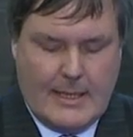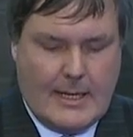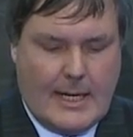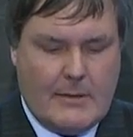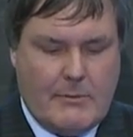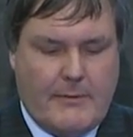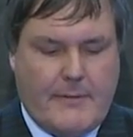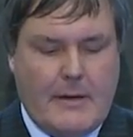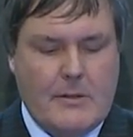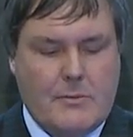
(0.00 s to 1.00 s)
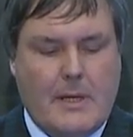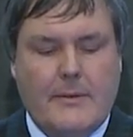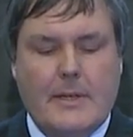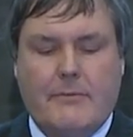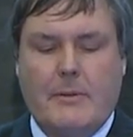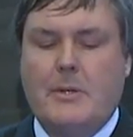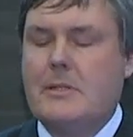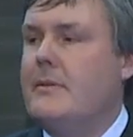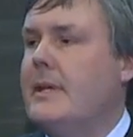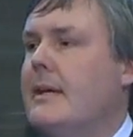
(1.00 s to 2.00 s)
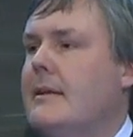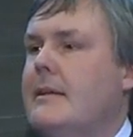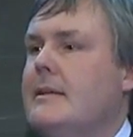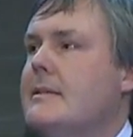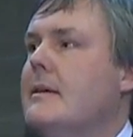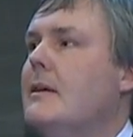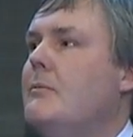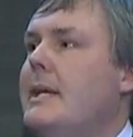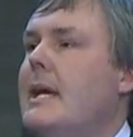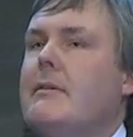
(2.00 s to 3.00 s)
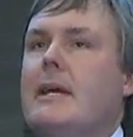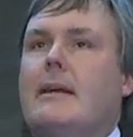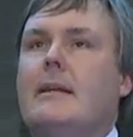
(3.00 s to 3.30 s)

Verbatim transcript: And we found one that if we put on the kidneys, we now get